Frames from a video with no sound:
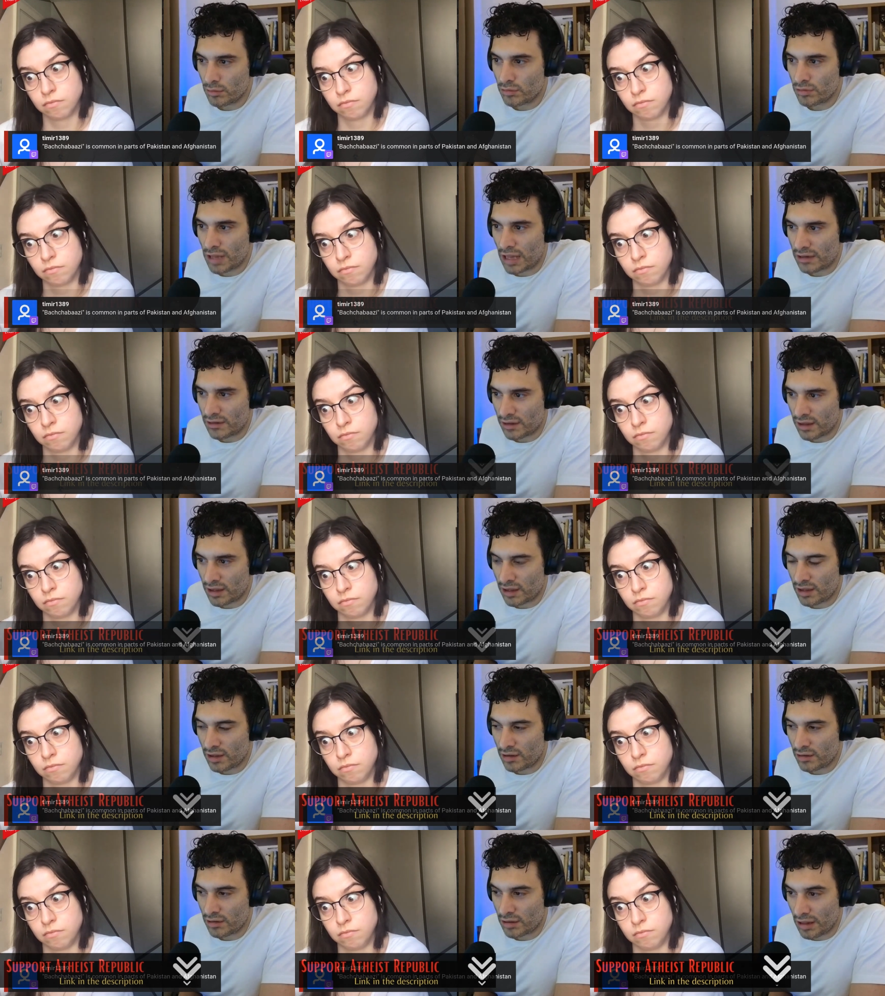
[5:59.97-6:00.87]
Speaker 1: that
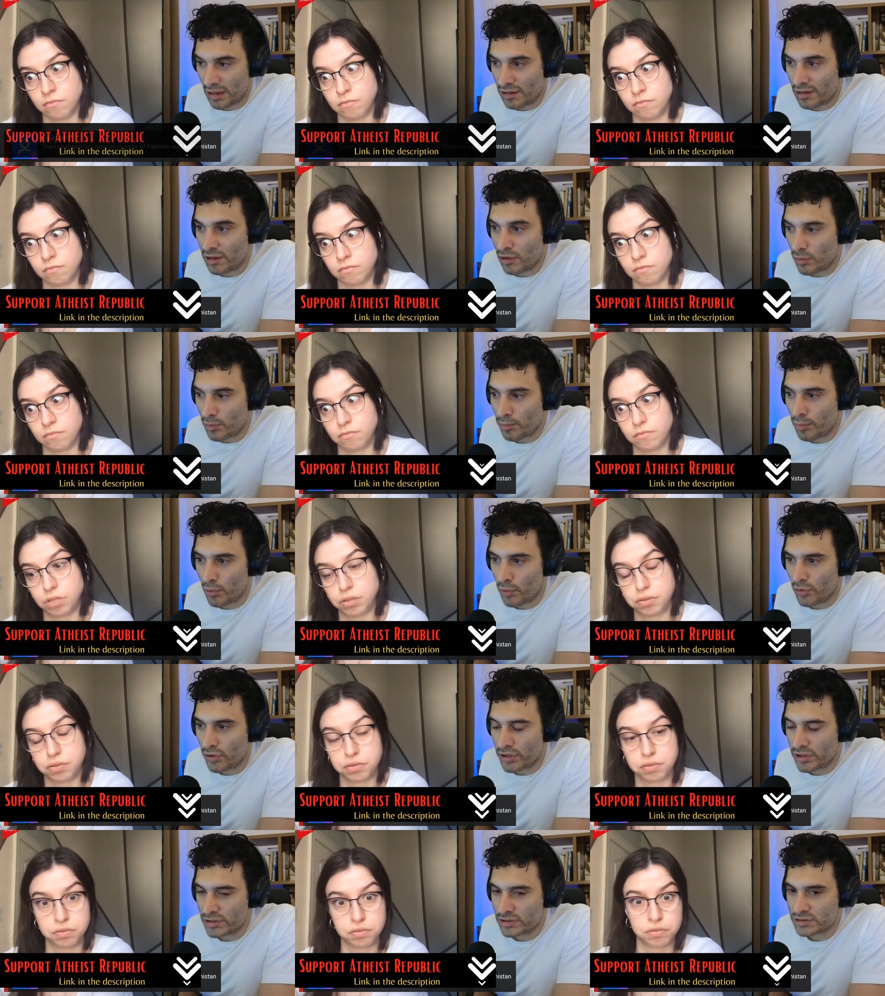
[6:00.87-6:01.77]
they, the little
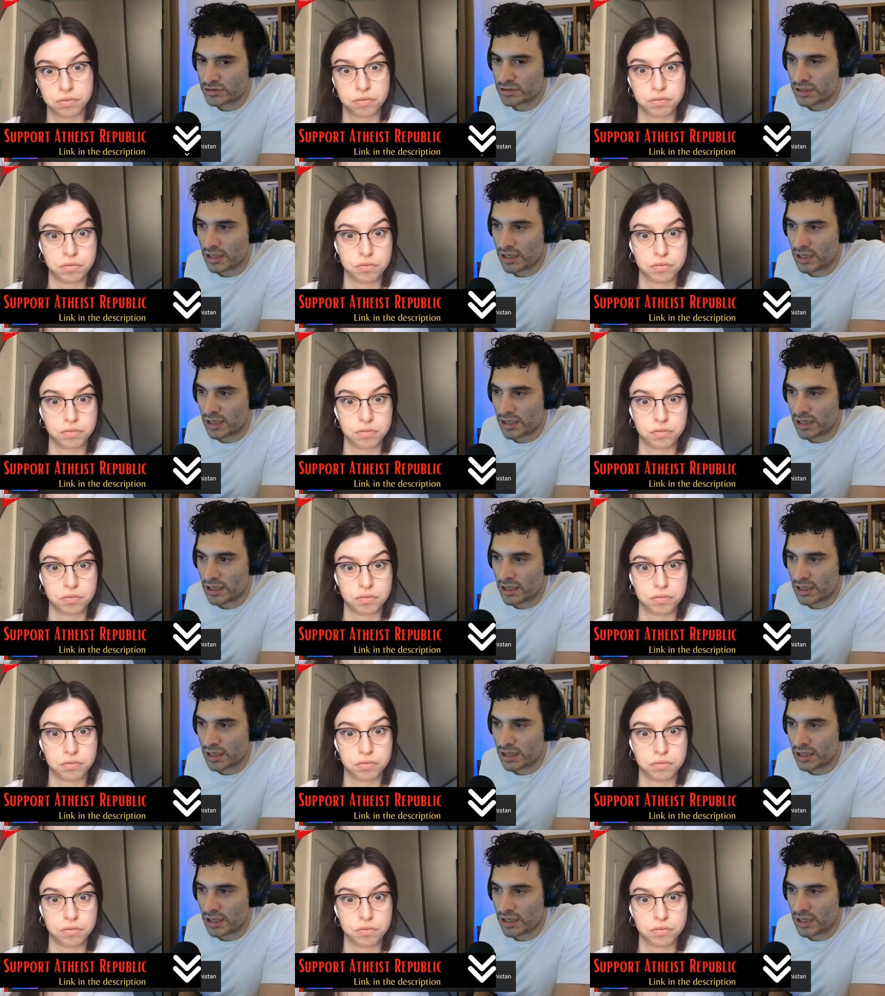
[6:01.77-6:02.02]
boys,